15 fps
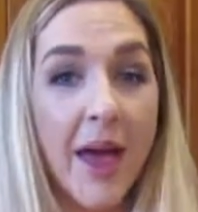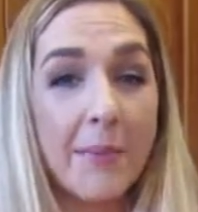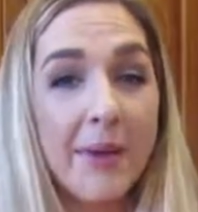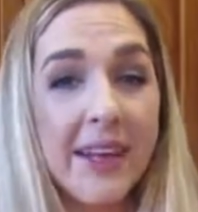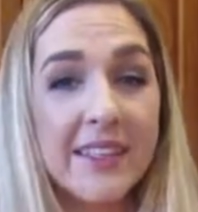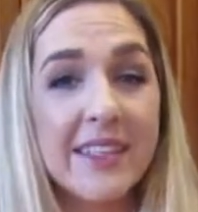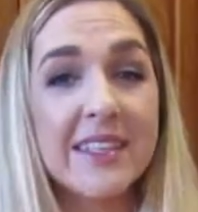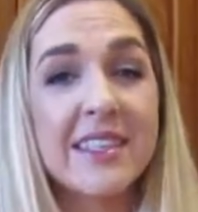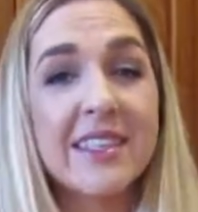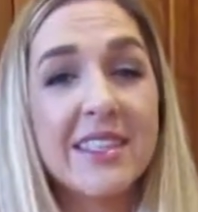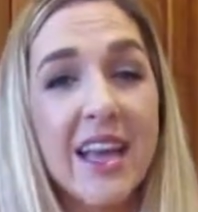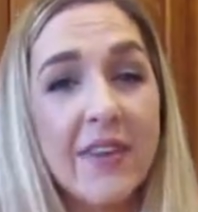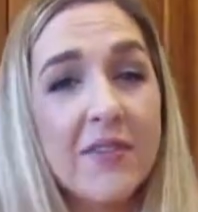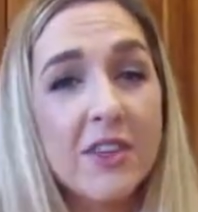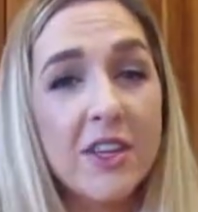that makes it
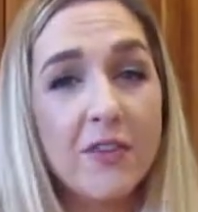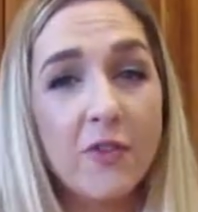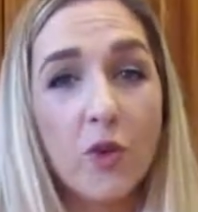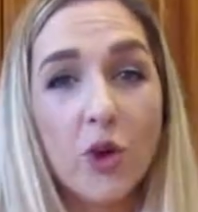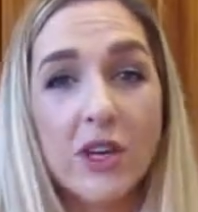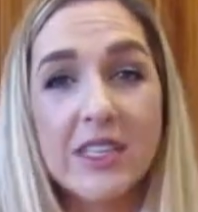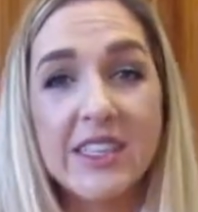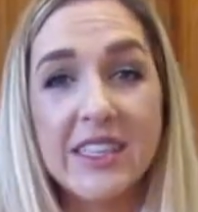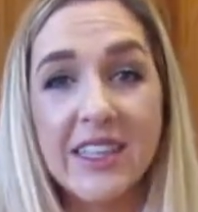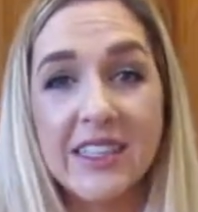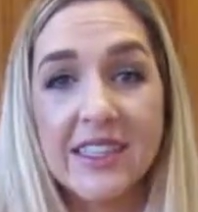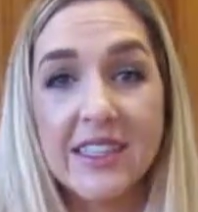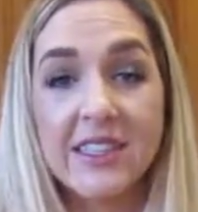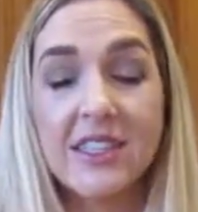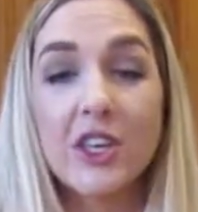74
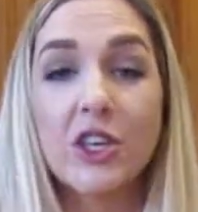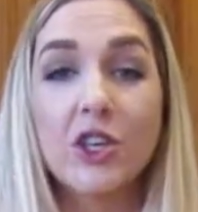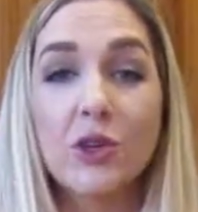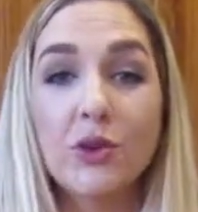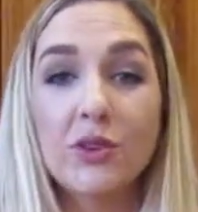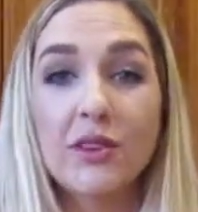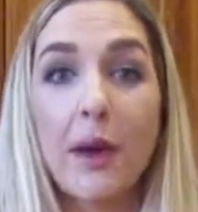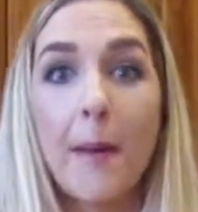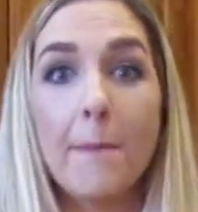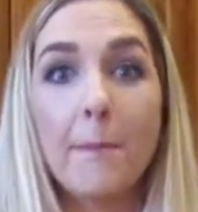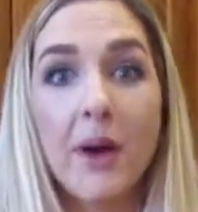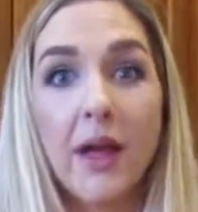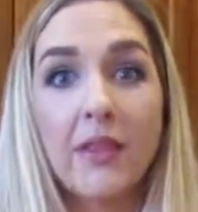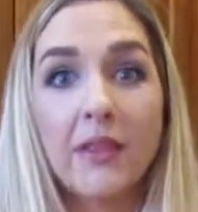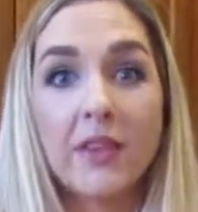cents to use a
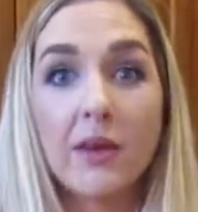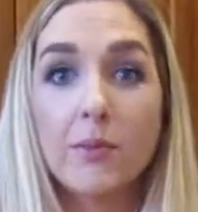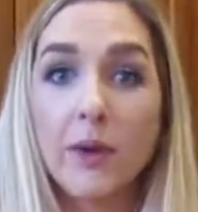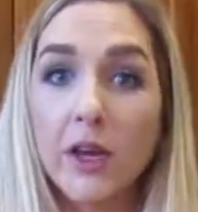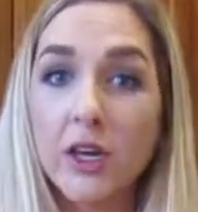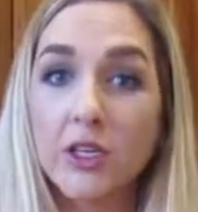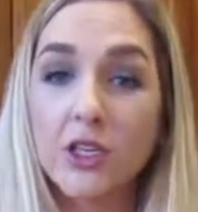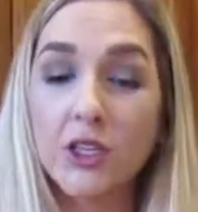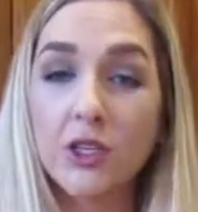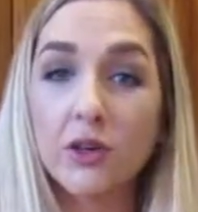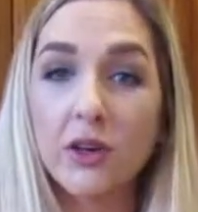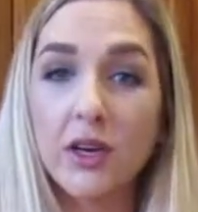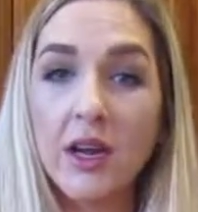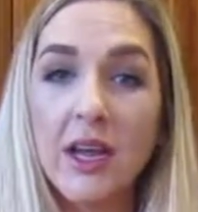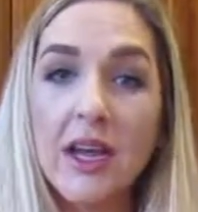month compared to
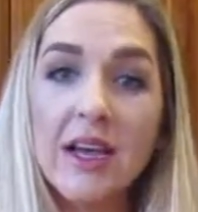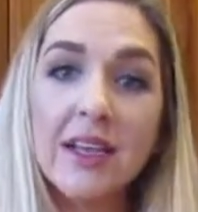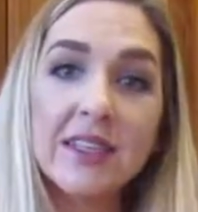your